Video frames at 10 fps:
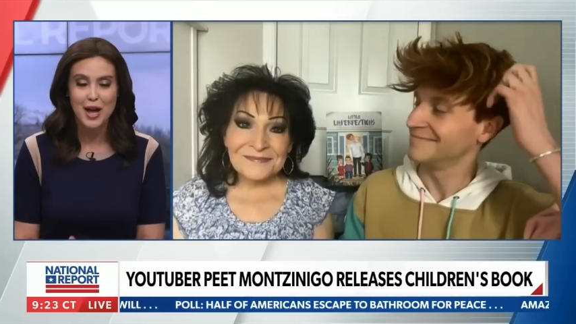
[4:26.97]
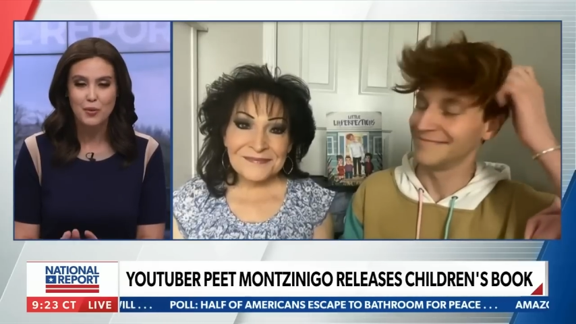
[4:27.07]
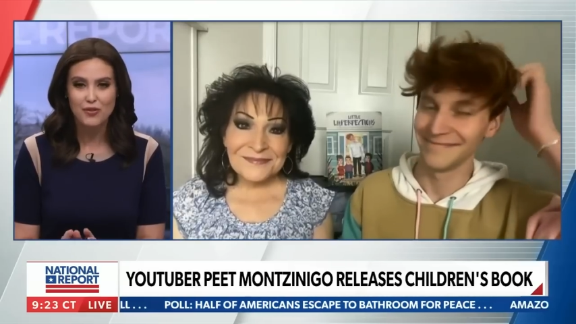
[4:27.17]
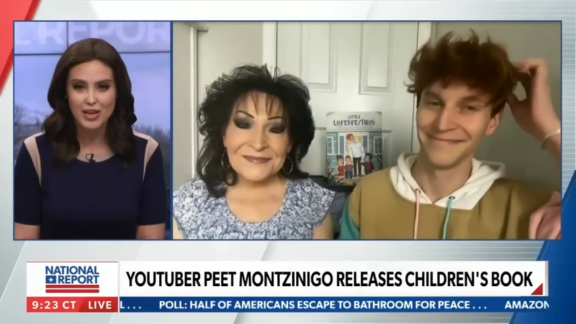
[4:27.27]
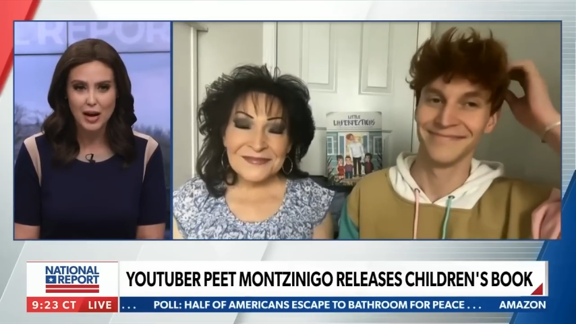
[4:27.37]

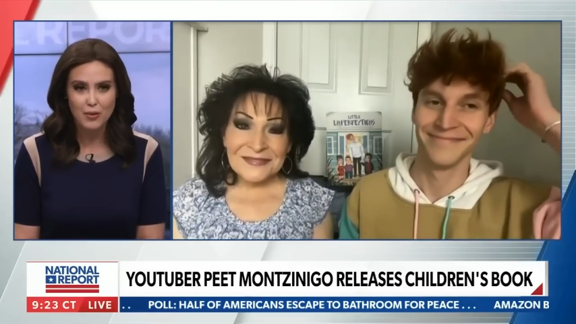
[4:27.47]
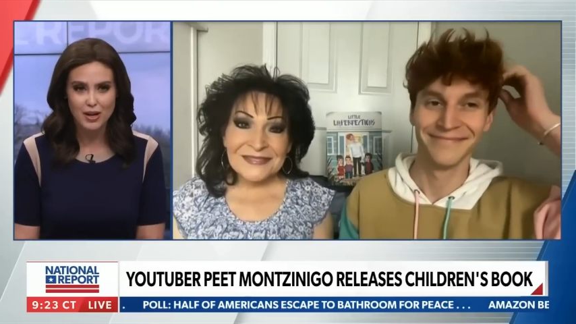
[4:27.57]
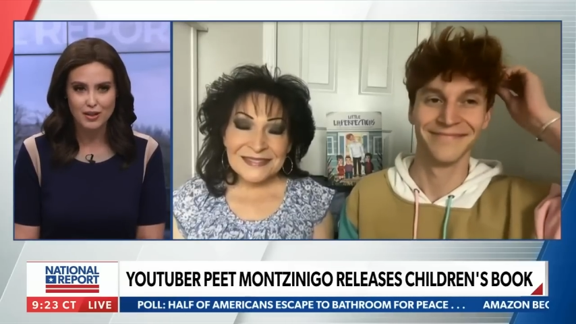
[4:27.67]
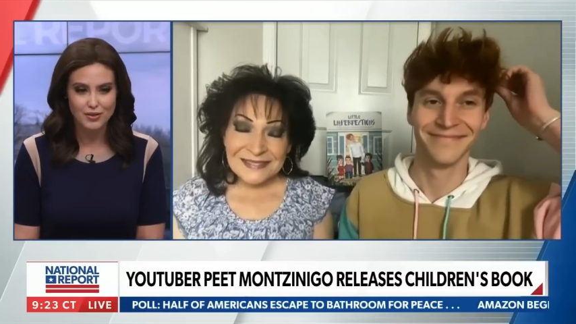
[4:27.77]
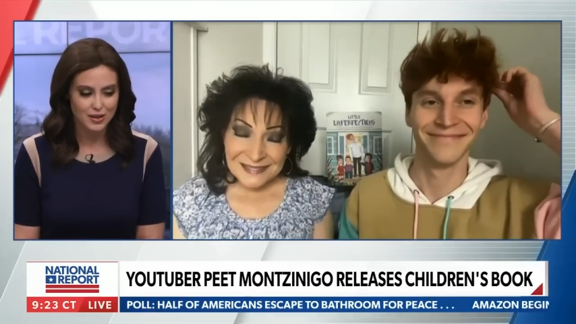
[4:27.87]
Speaker 1: We've got one
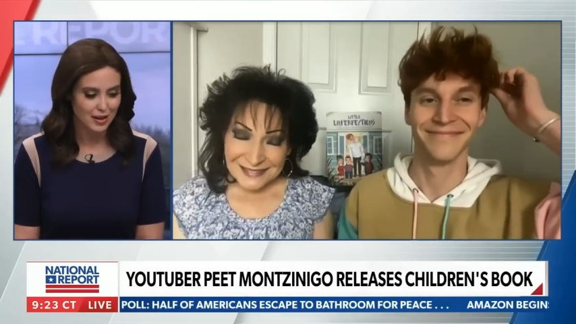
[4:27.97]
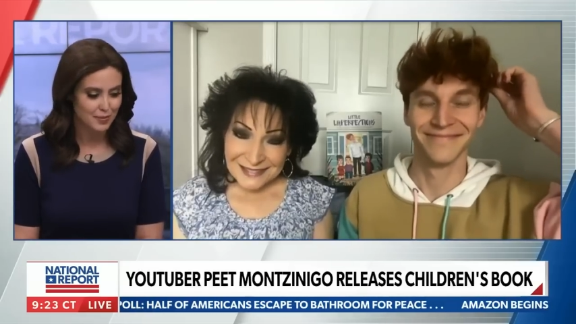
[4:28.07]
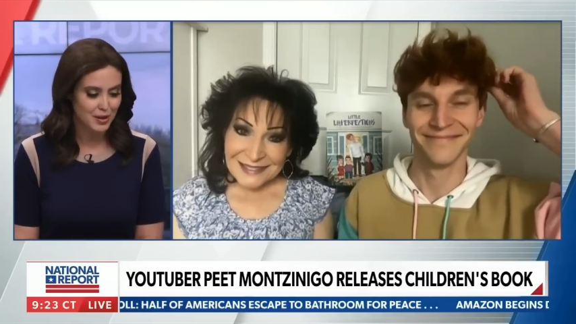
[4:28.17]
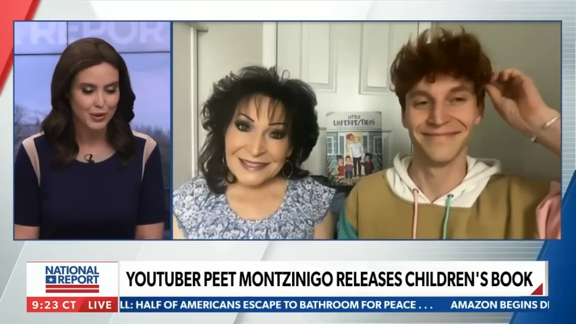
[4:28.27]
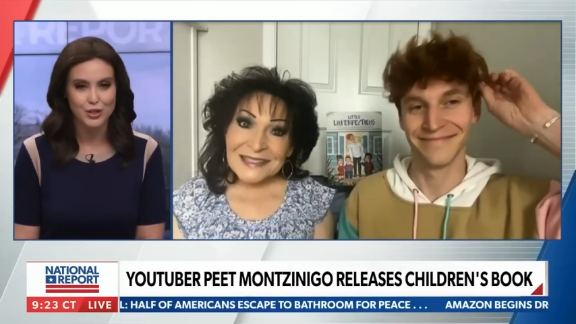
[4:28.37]
of those
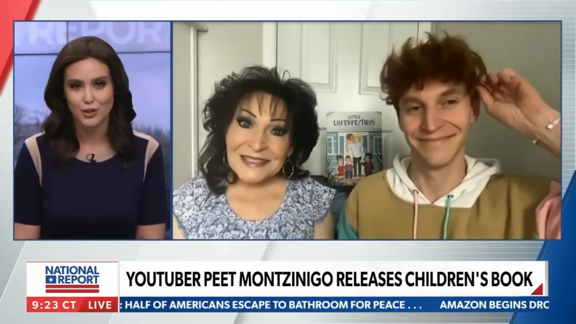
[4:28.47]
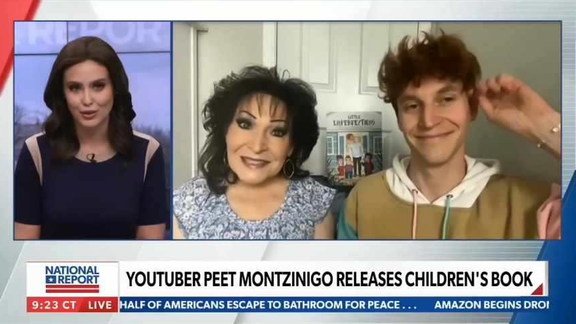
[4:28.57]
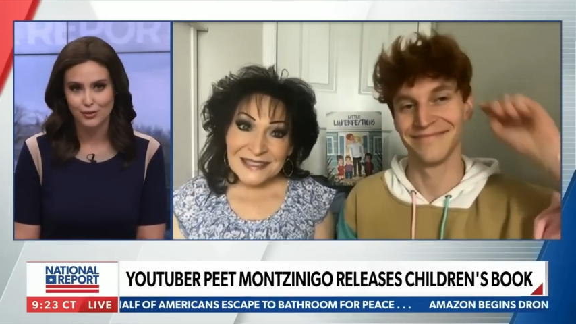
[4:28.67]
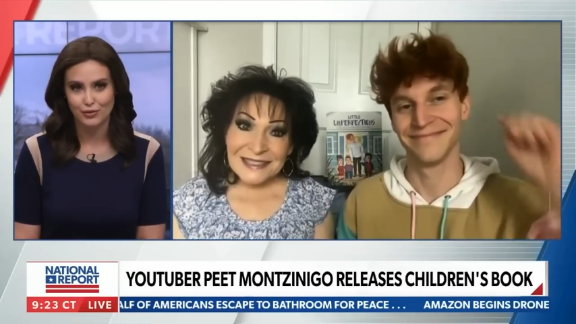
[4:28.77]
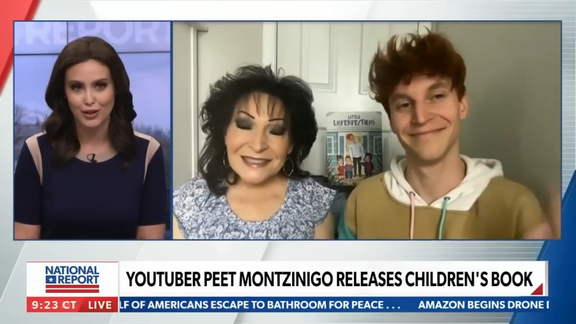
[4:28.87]
clips. I want to show
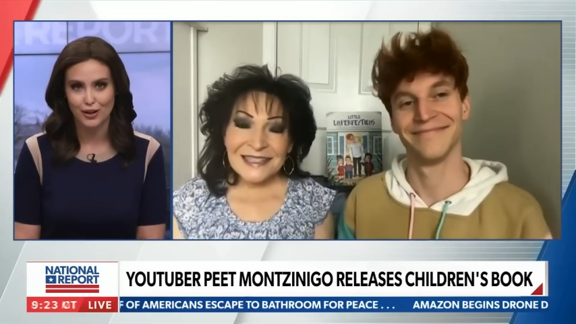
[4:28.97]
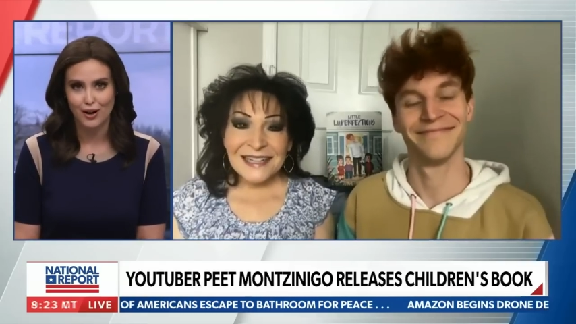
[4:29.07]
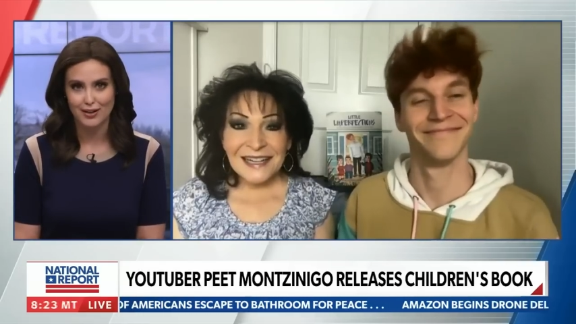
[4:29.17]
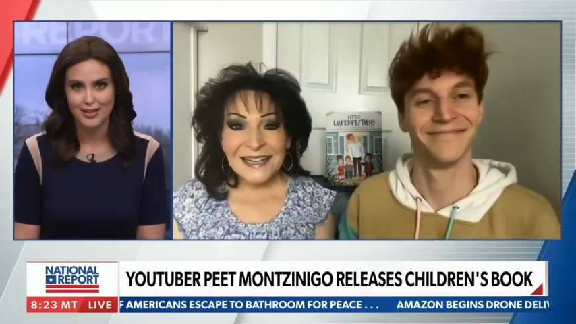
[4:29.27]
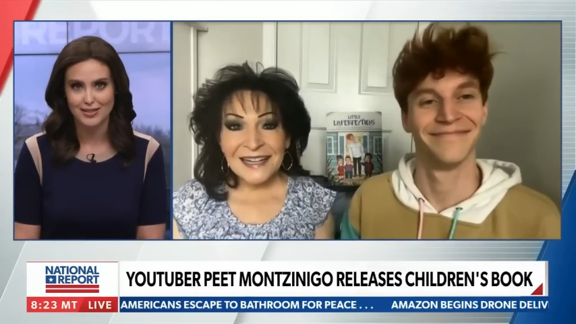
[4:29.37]
it for our
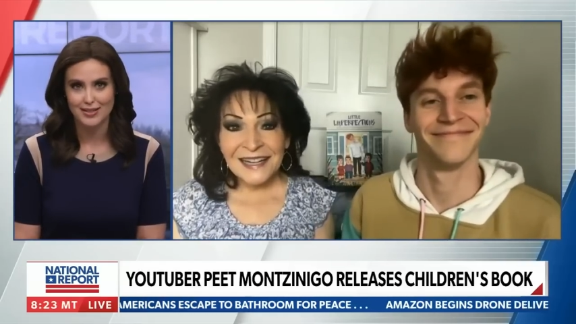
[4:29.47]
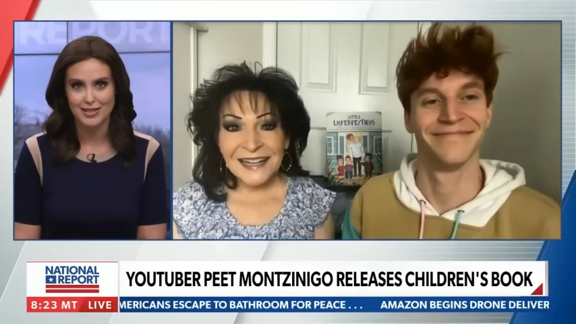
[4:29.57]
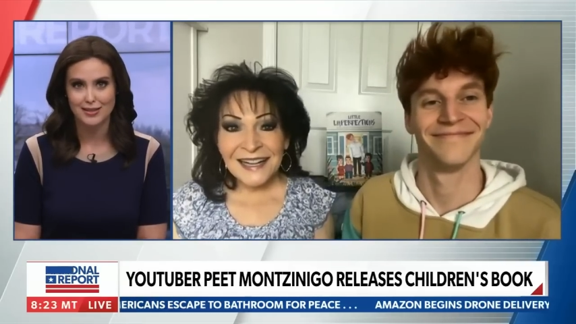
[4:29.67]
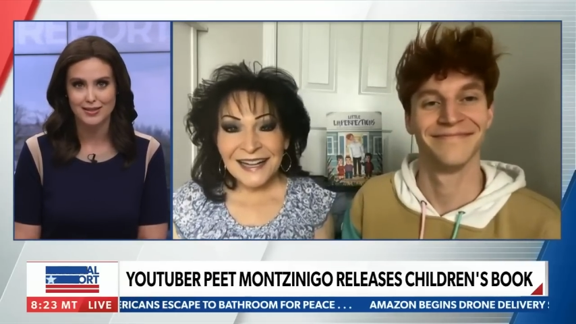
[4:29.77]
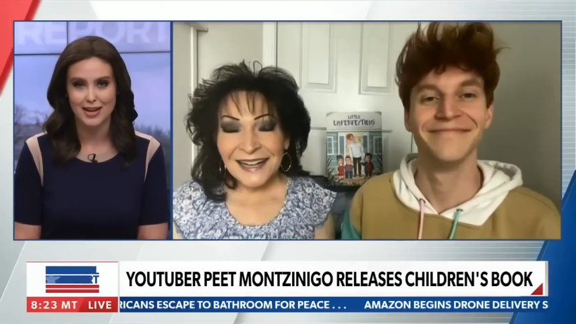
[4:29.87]
audience.
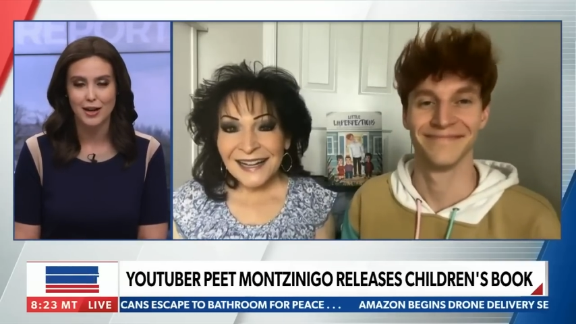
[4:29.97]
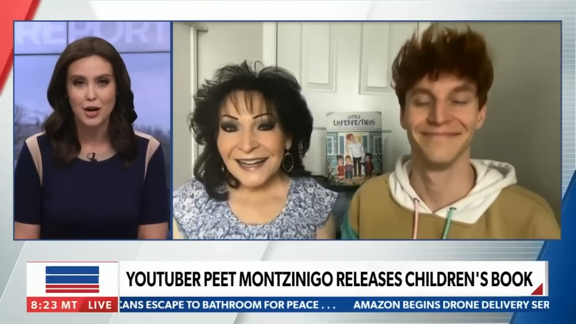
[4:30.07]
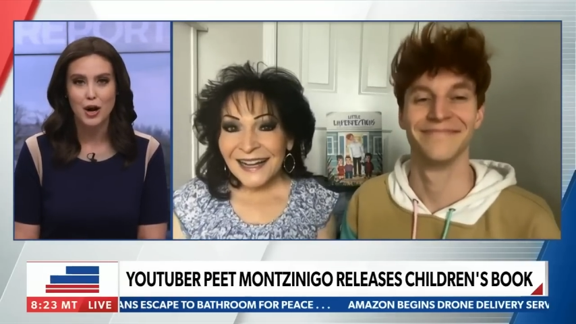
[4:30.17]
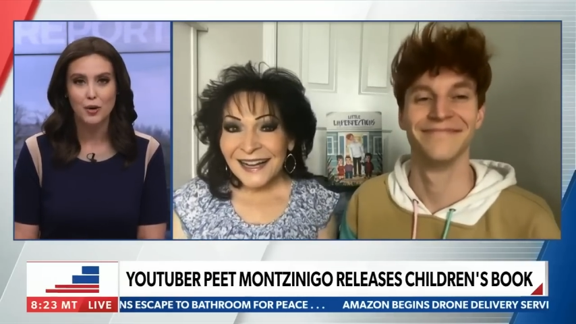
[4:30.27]
This is a, a